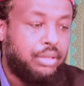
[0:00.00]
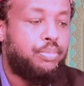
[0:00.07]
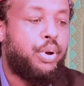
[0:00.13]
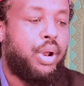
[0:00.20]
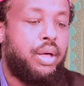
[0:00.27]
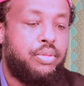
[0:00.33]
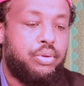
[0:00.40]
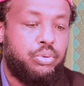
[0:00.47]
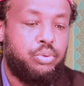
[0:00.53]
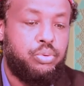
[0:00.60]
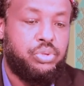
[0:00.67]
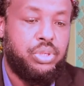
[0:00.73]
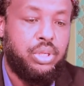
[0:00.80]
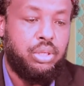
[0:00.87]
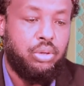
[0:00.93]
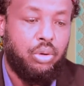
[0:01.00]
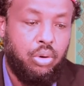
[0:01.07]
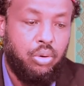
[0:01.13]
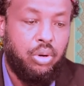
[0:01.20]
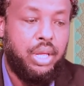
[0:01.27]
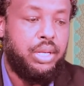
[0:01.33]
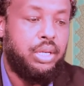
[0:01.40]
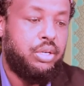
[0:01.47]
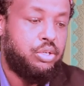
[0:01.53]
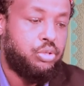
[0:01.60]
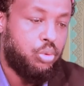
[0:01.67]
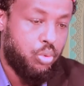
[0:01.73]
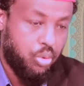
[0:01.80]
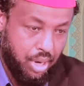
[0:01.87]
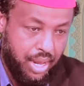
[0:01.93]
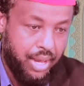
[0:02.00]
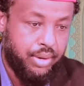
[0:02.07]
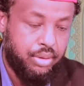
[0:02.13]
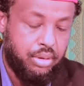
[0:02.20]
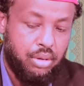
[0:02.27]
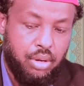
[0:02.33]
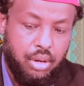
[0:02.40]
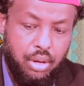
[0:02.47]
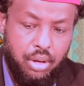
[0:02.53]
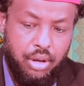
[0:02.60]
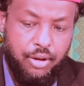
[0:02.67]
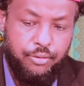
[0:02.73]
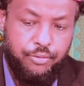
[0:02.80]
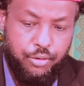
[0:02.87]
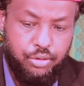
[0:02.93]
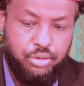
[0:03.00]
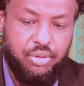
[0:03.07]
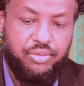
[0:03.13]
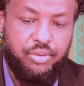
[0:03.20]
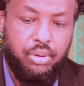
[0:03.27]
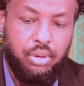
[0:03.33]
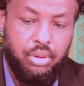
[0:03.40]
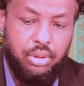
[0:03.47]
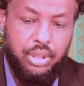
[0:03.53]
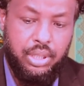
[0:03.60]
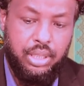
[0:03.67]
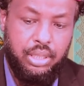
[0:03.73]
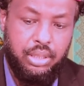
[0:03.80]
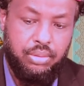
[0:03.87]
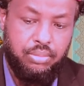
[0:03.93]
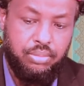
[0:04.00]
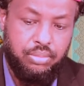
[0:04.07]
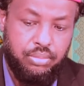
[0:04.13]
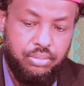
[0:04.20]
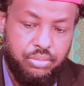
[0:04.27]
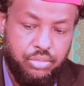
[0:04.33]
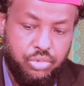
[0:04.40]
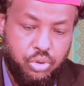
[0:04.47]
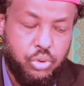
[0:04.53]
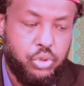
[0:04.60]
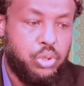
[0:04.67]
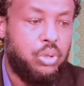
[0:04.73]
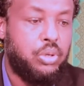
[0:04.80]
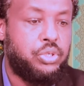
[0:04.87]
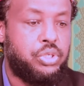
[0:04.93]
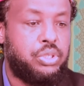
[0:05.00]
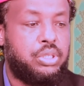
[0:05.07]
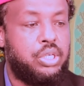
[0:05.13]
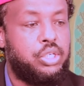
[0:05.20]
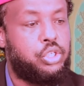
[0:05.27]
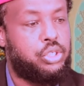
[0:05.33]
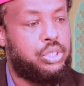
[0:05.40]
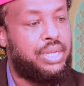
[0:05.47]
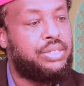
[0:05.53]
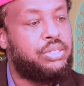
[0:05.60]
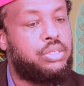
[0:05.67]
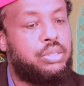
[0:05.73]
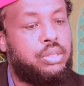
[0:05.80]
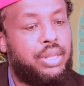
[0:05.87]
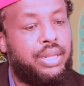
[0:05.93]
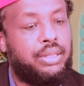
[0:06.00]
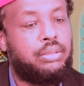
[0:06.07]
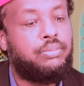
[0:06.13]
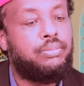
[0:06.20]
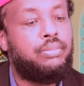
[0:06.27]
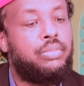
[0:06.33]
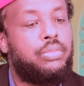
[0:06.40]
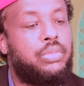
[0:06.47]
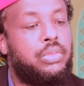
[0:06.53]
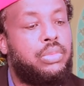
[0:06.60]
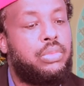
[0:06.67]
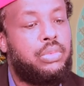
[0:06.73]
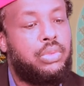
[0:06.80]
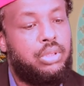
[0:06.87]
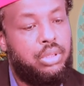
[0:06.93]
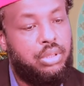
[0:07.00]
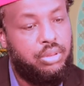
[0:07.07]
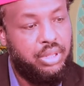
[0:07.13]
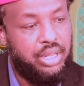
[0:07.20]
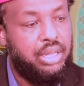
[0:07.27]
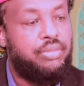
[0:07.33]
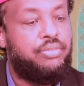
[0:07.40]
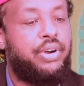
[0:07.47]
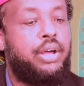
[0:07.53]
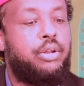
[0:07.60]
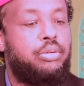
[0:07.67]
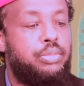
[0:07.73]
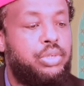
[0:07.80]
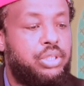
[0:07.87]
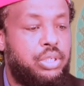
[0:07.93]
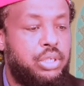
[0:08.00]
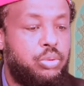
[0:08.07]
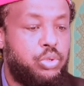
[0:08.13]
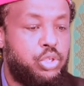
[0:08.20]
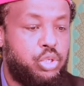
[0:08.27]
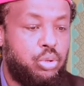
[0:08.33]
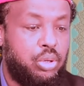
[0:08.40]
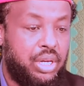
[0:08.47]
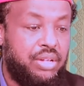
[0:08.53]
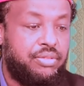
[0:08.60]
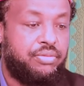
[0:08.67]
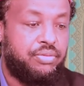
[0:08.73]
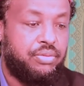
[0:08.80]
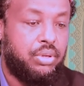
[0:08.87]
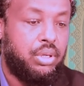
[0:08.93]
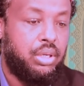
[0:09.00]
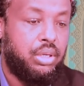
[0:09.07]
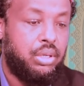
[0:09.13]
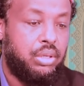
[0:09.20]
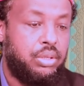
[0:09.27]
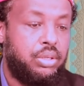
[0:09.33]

That brother who said, All I need is Quran, uh, first of all, uh, sociology teaches us that the environment in which you live